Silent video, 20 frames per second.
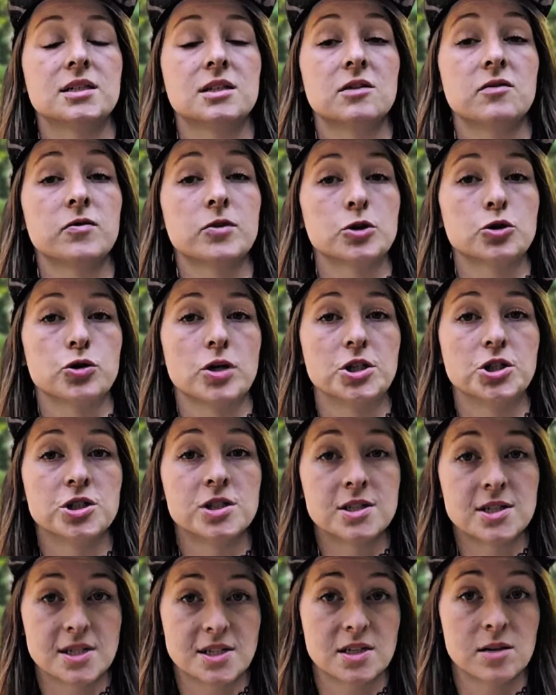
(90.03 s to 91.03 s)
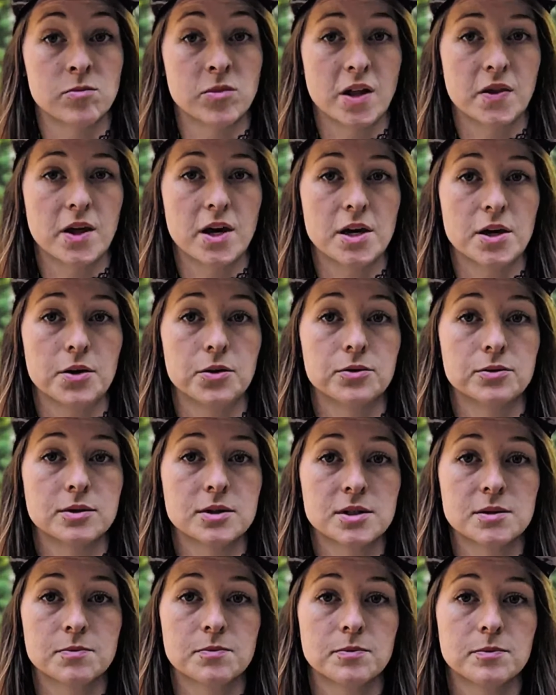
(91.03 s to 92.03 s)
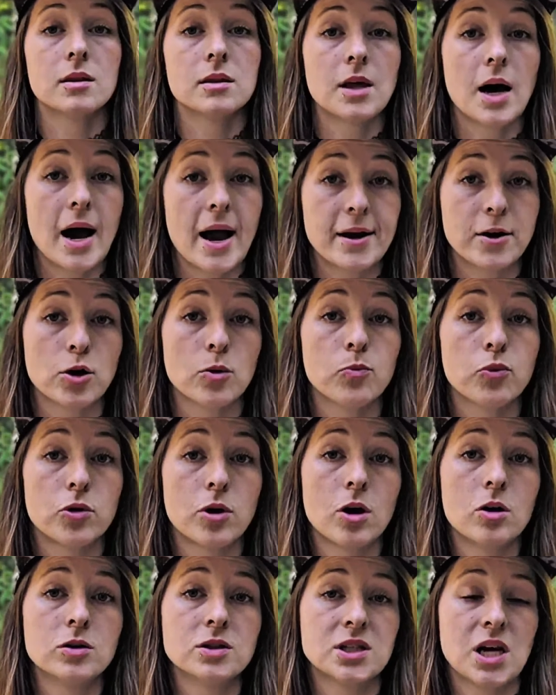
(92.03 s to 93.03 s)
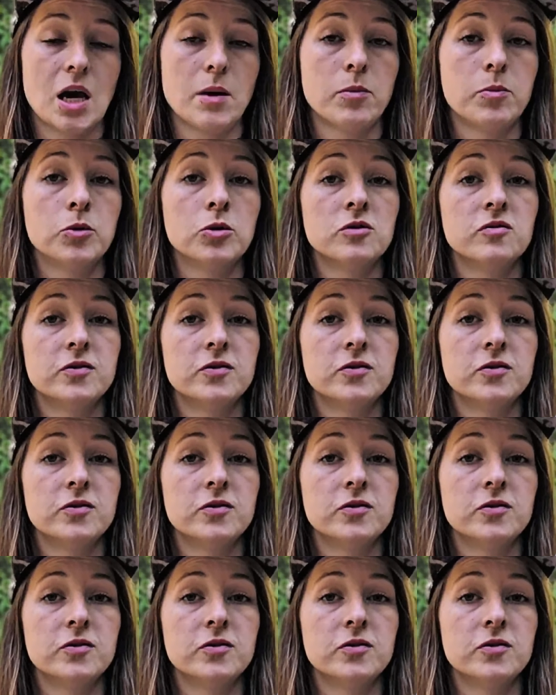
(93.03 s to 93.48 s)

the filtration system that they use. The Hiker Pro is capable of